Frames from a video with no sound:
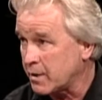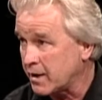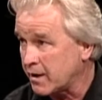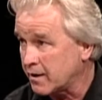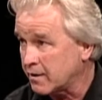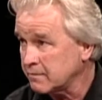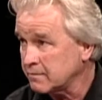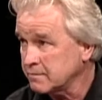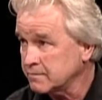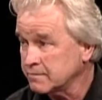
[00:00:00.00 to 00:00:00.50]

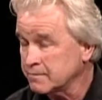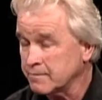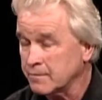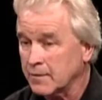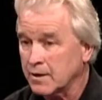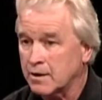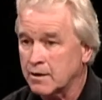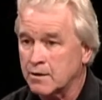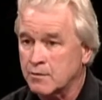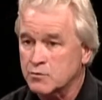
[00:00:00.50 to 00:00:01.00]
man
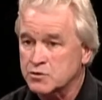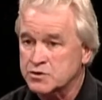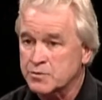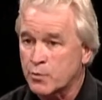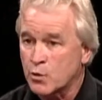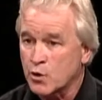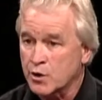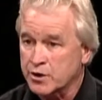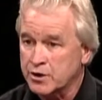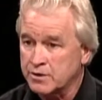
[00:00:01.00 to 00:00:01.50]
was
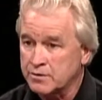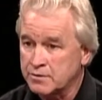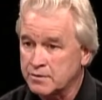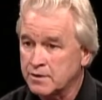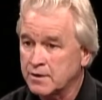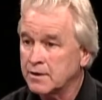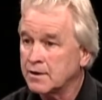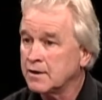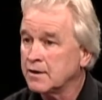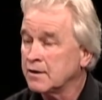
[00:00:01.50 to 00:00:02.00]

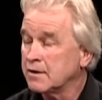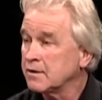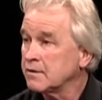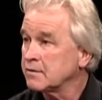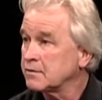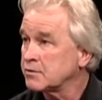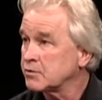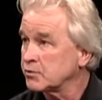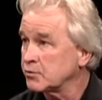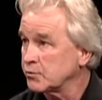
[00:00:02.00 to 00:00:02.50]
appointed
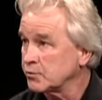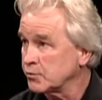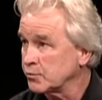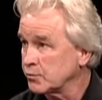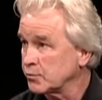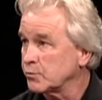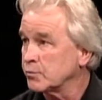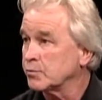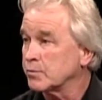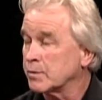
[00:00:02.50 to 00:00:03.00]

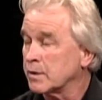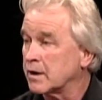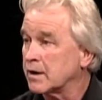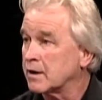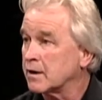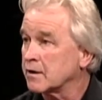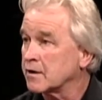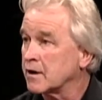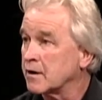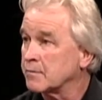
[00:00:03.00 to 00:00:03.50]
to
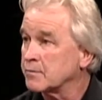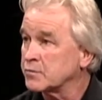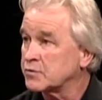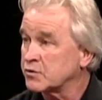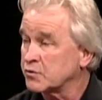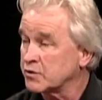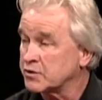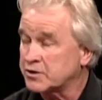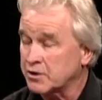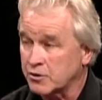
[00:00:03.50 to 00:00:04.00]
come
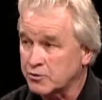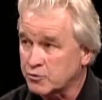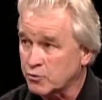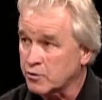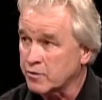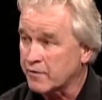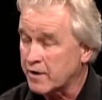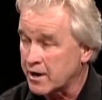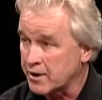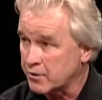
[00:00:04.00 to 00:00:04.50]
to the
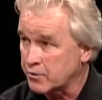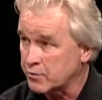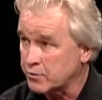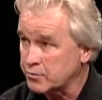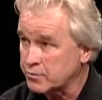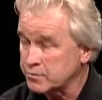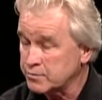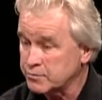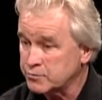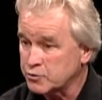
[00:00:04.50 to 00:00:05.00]
Territory of
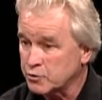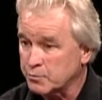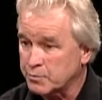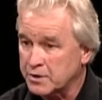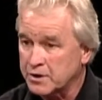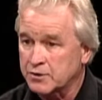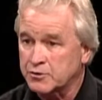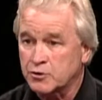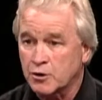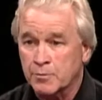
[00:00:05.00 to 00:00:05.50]
Idaho to
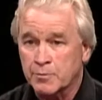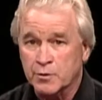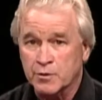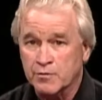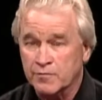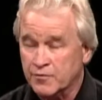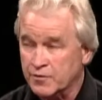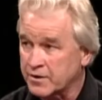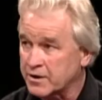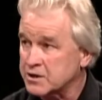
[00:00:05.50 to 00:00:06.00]
be
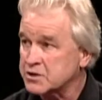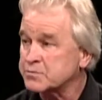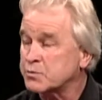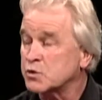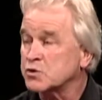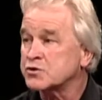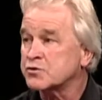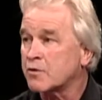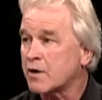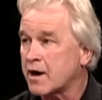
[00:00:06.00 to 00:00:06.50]
interpreter for the Nez
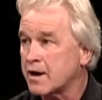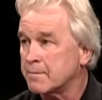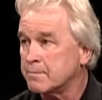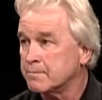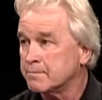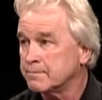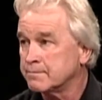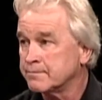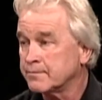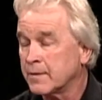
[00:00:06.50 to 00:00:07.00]
Perce
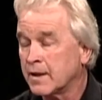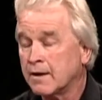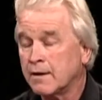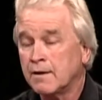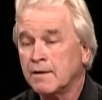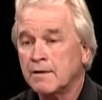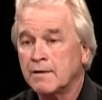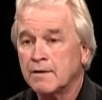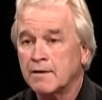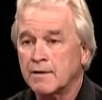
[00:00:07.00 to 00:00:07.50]
tribe.
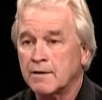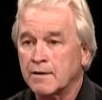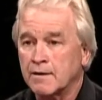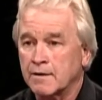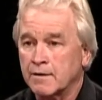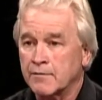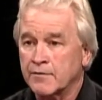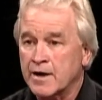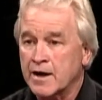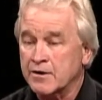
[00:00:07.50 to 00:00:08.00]

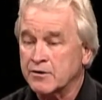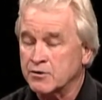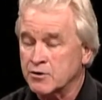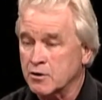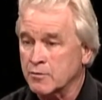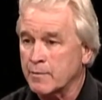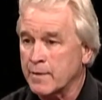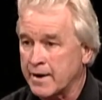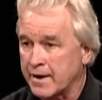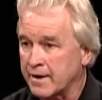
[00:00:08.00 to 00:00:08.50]
That
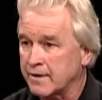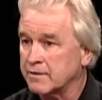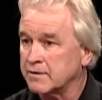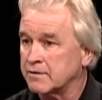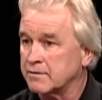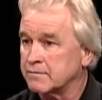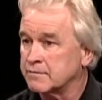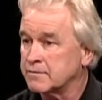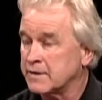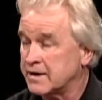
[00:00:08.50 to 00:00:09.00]
young man
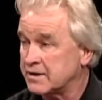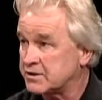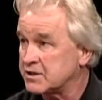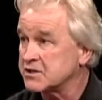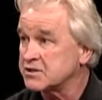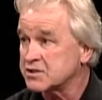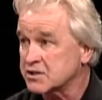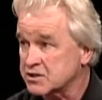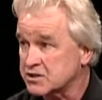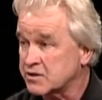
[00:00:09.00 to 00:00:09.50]
in
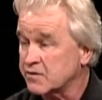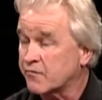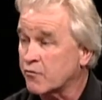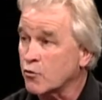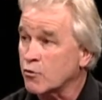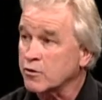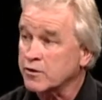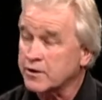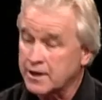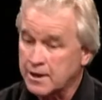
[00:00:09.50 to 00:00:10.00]

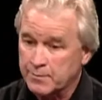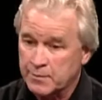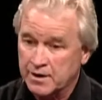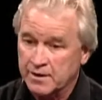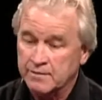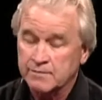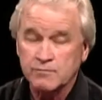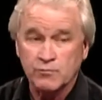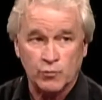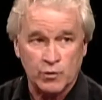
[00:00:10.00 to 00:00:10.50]
1864 came
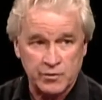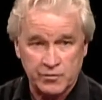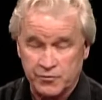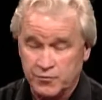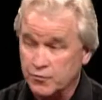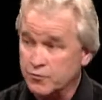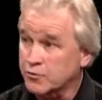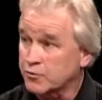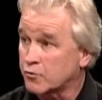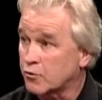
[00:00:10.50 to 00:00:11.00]
in, went
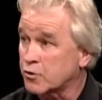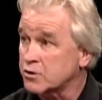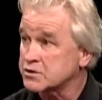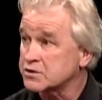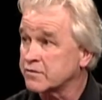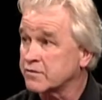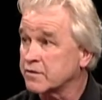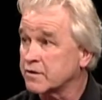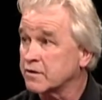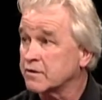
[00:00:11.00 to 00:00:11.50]
through the
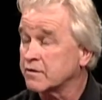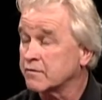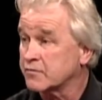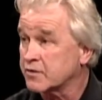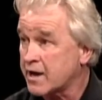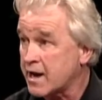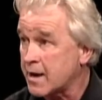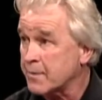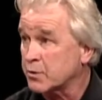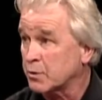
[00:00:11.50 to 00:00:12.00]
doors of
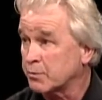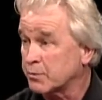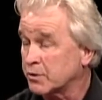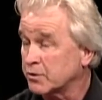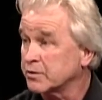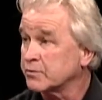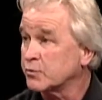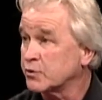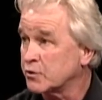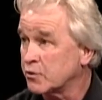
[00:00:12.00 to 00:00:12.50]
the Capitol
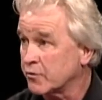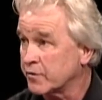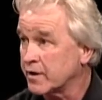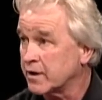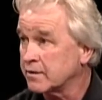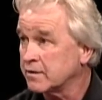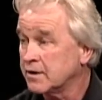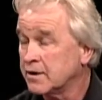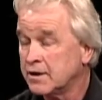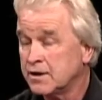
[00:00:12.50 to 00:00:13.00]
building, we know
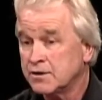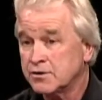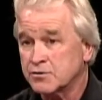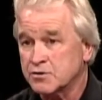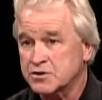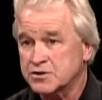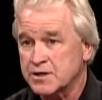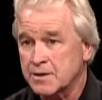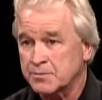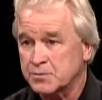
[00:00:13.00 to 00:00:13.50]
that,
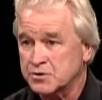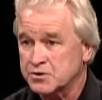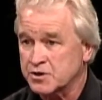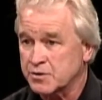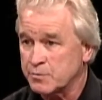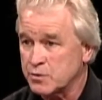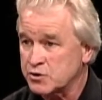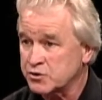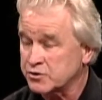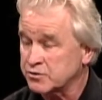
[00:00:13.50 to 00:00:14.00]
to accept his
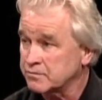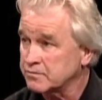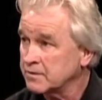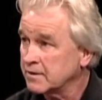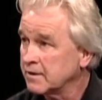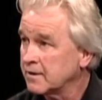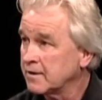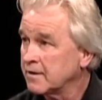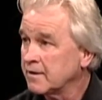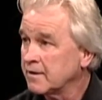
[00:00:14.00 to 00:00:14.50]
commission.
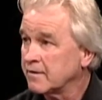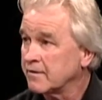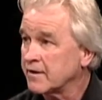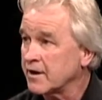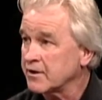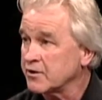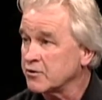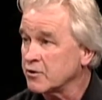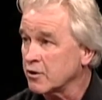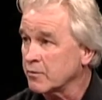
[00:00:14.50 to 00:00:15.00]

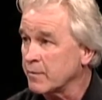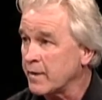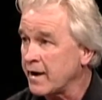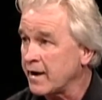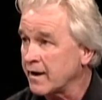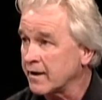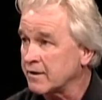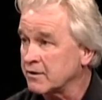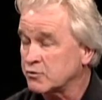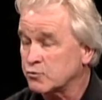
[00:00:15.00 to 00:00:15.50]
That young
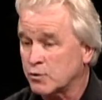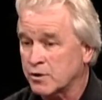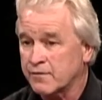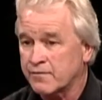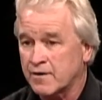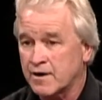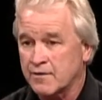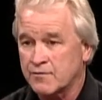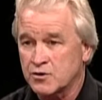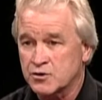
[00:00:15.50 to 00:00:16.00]
man at
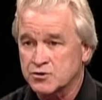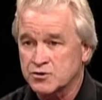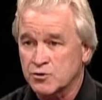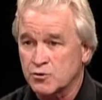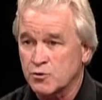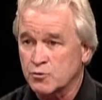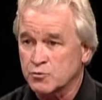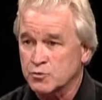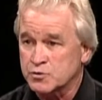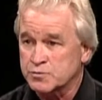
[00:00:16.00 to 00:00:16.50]
25 years
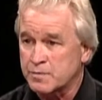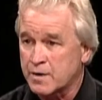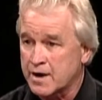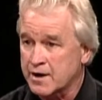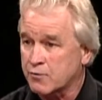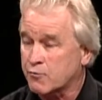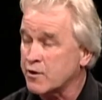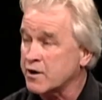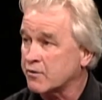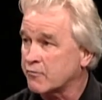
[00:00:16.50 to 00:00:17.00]
old was
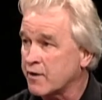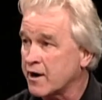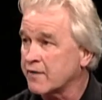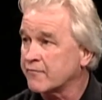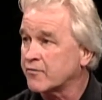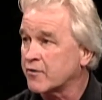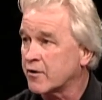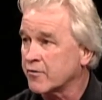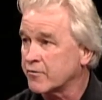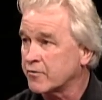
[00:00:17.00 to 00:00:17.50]
my
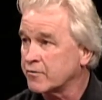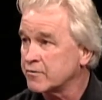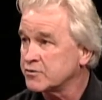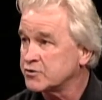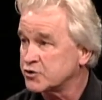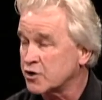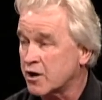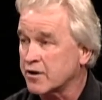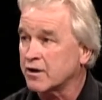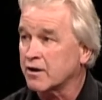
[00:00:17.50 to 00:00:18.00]
great-grandfather,
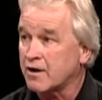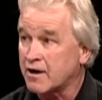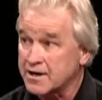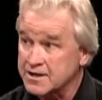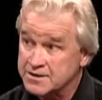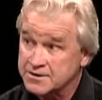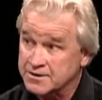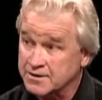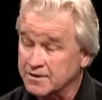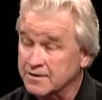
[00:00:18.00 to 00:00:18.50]
John
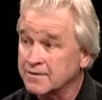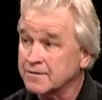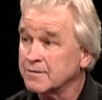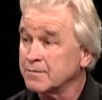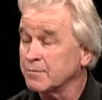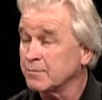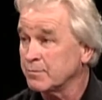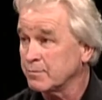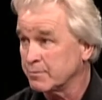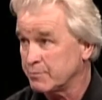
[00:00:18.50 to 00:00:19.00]
Eliza
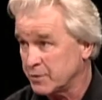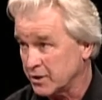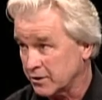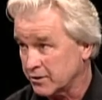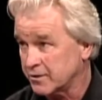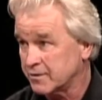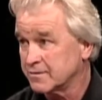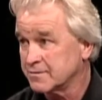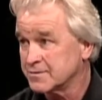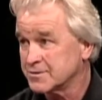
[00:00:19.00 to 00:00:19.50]

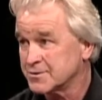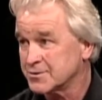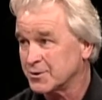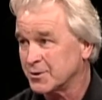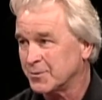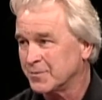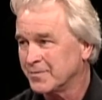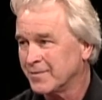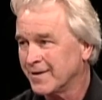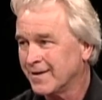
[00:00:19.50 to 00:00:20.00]
Miller.
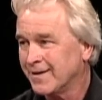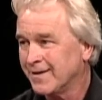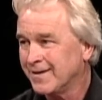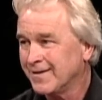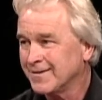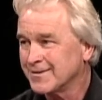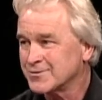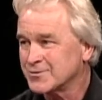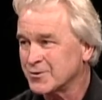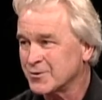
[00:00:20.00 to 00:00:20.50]
So
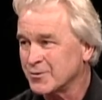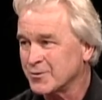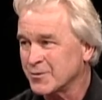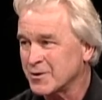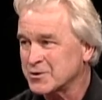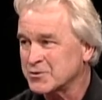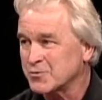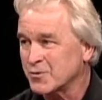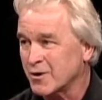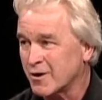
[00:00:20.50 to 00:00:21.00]

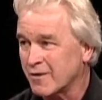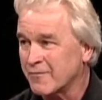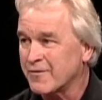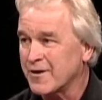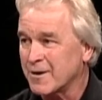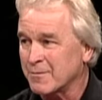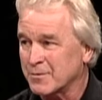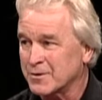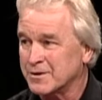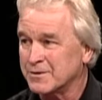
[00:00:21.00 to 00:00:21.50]
that's when our
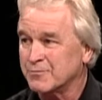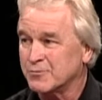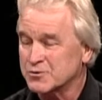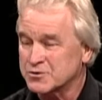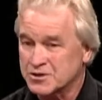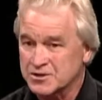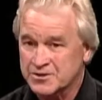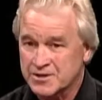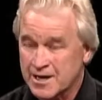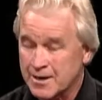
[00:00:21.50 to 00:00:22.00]
family
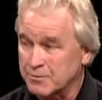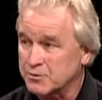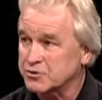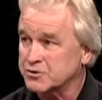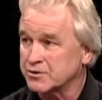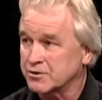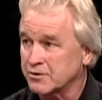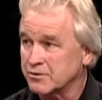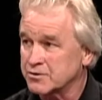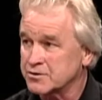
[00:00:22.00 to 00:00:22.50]
was
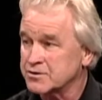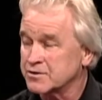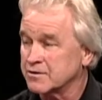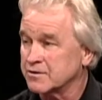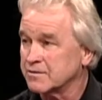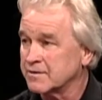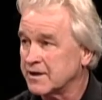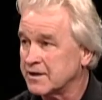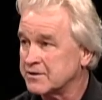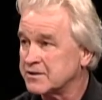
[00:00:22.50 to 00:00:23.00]
established in
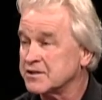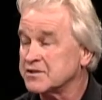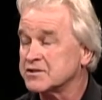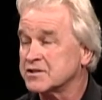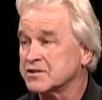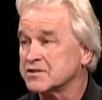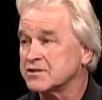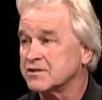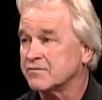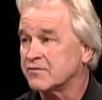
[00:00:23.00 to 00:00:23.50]
Lewiston,
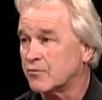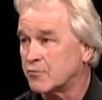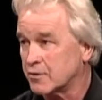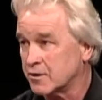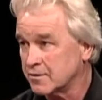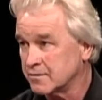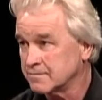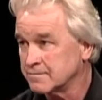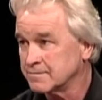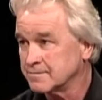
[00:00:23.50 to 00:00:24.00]

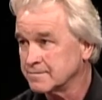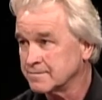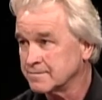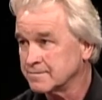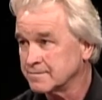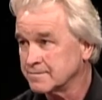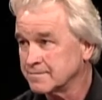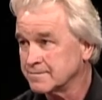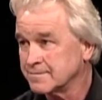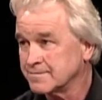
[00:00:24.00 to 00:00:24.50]
1864.
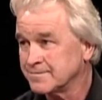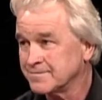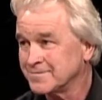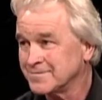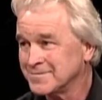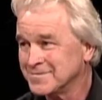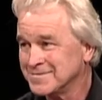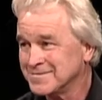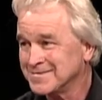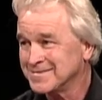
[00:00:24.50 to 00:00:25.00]
So you
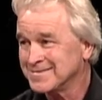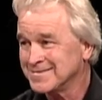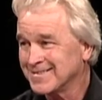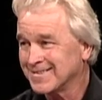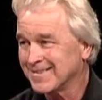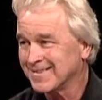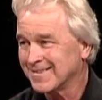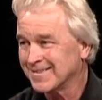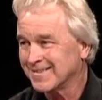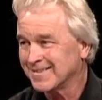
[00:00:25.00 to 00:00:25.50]
have
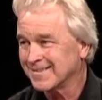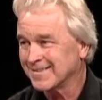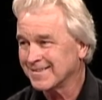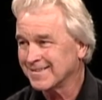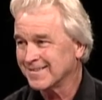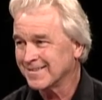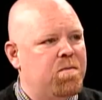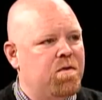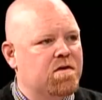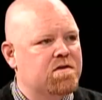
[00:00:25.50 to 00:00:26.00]

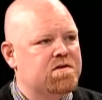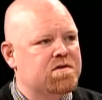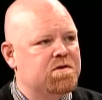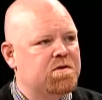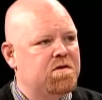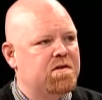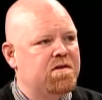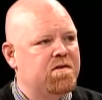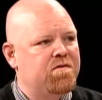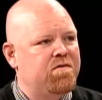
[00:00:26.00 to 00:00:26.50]
a
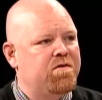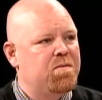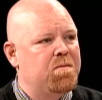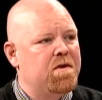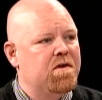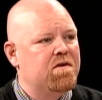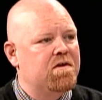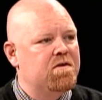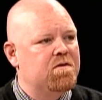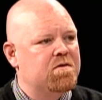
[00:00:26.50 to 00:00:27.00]
personal and a
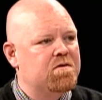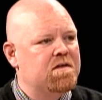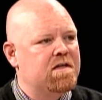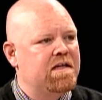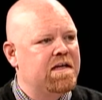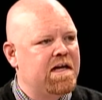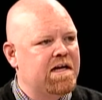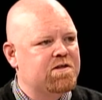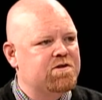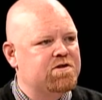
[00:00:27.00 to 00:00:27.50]
familial
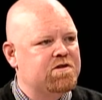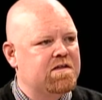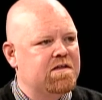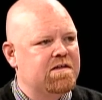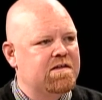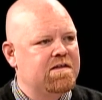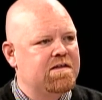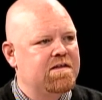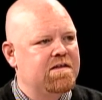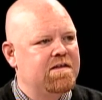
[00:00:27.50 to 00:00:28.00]

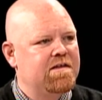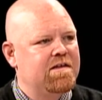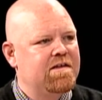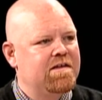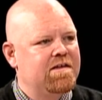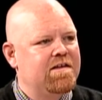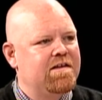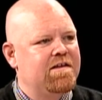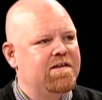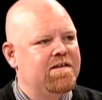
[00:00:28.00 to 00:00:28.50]
connection.
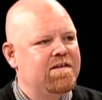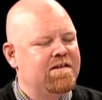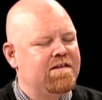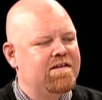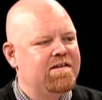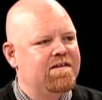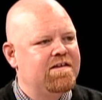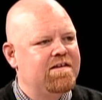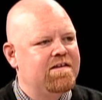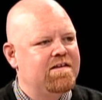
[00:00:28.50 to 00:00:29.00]
I do.